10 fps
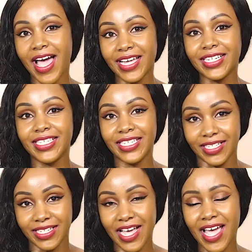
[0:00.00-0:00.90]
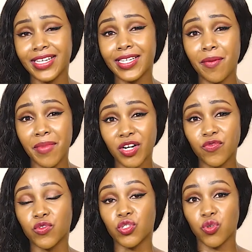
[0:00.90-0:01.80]
I did. I tarmac
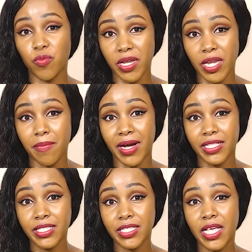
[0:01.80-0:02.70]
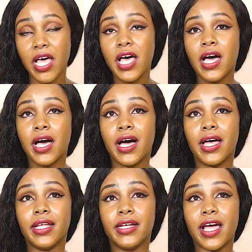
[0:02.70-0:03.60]
for so many months.
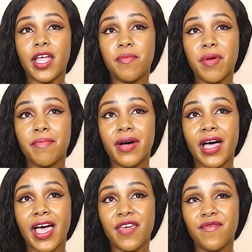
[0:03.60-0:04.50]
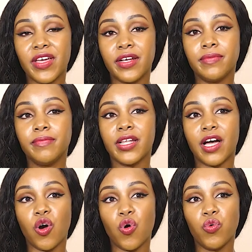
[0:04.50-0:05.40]
And I remember I even
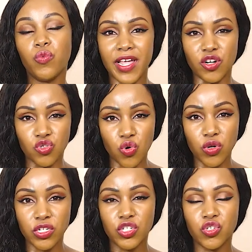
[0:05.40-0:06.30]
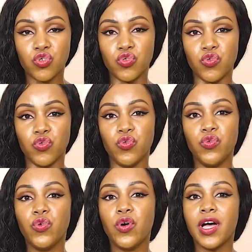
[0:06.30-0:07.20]
now enrolled to
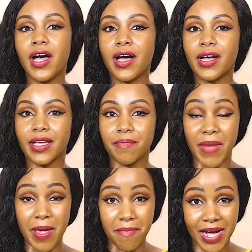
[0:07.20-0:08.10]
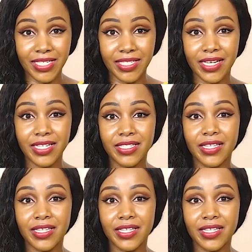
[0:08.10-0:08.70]
my master's